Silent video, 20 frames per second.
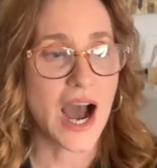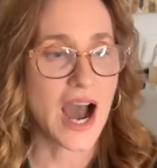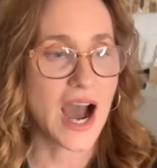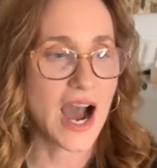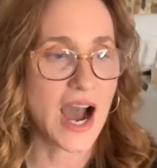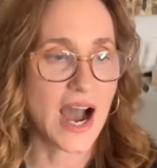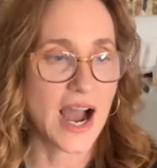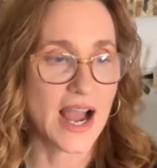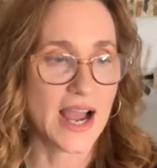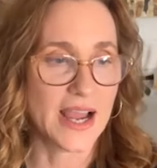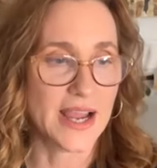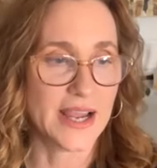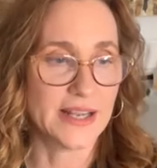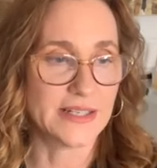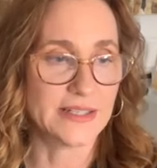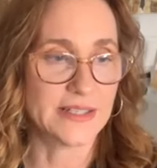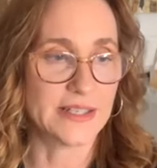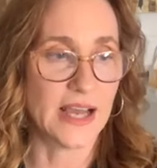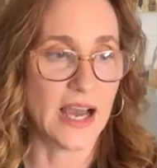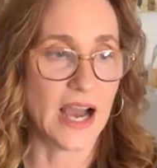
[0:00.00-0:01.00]

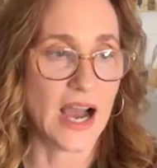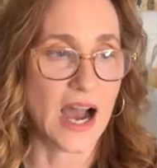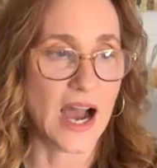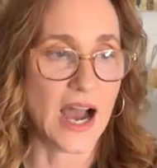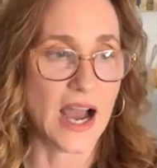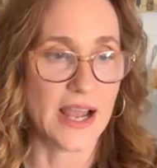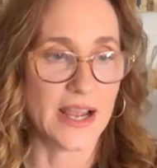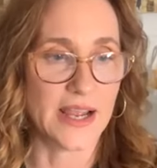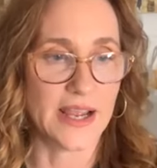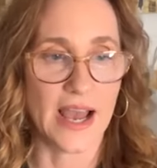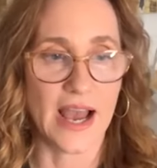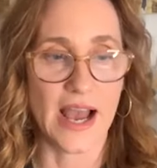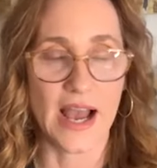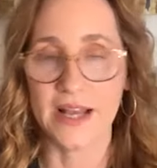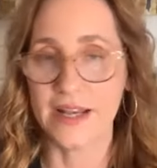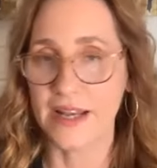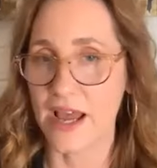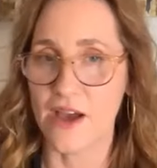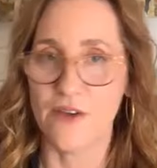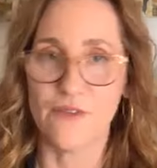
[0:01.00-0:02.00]
I, I
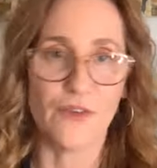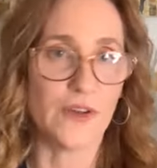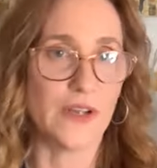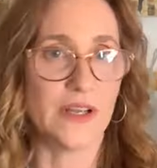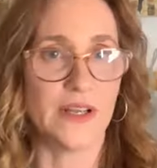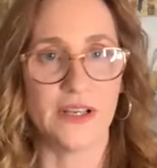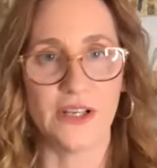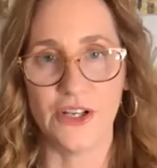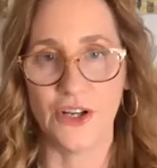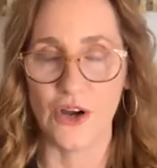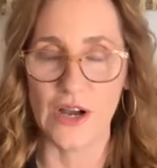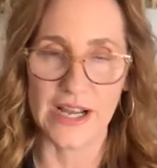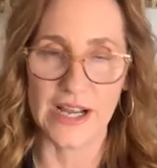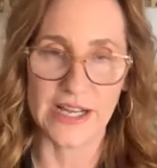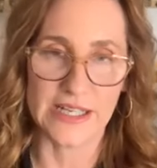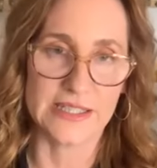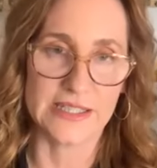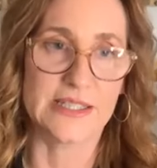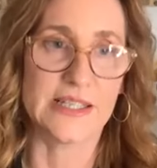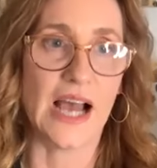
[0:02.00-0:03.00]
had every, you know, I
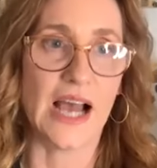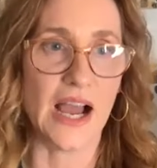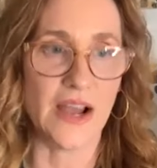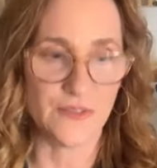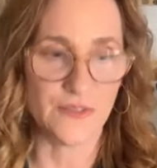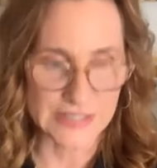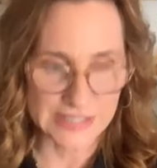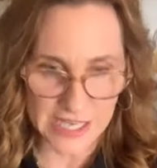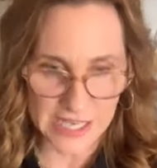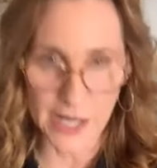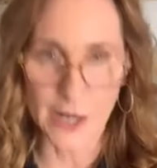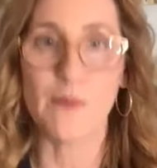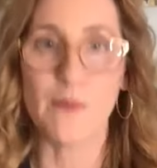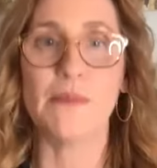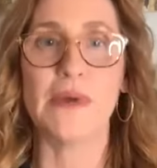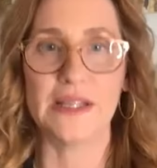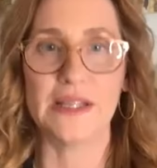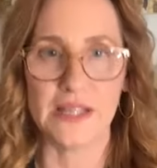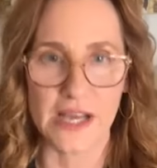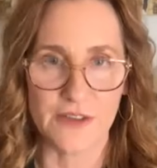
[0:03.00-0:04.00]
had, I've set up
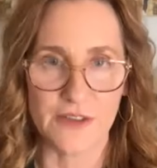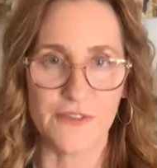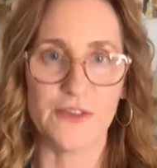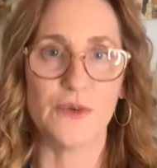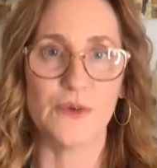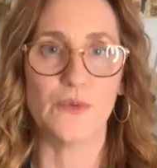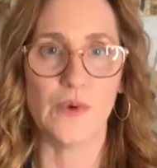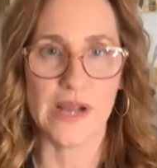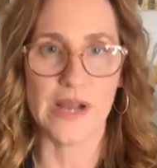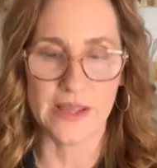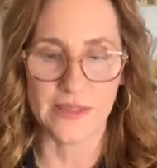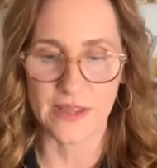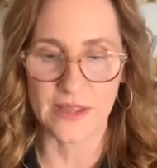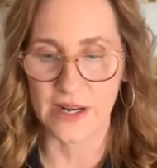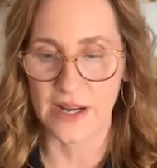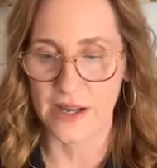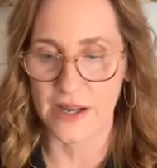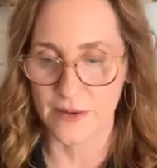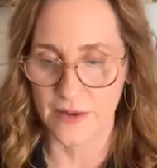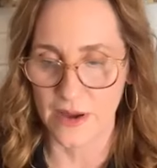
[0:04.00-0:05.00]
my life in a way
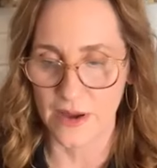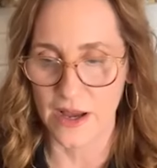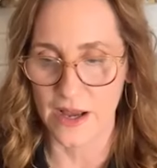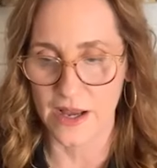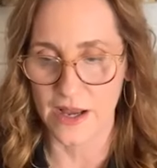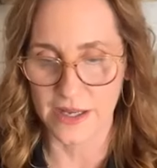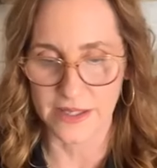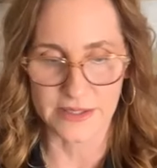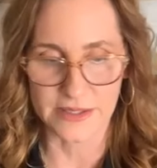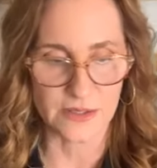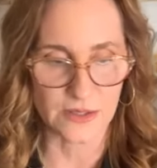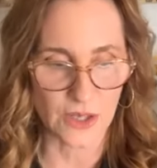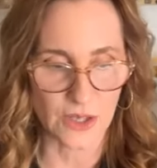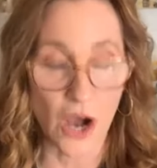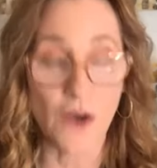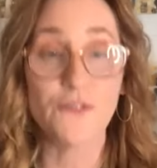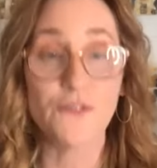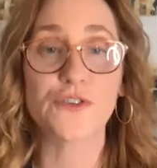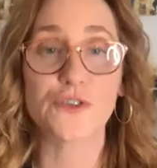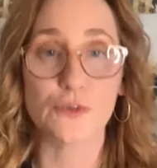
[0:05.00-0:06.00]
that I, I it's
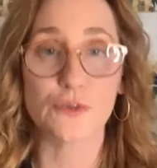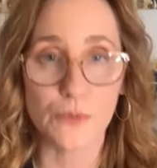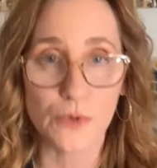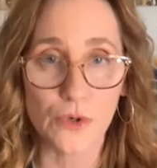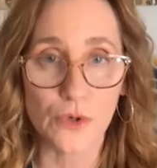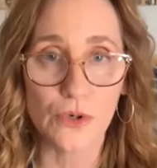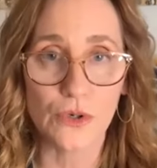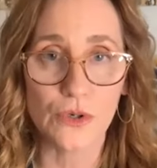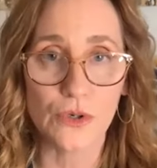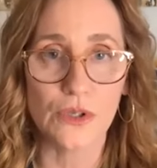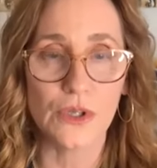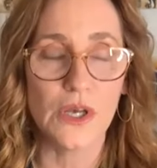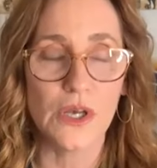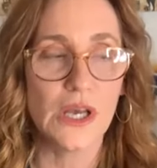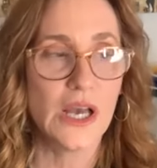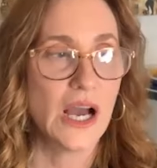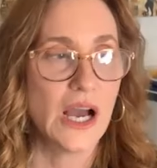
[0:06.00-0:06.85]
comfortable.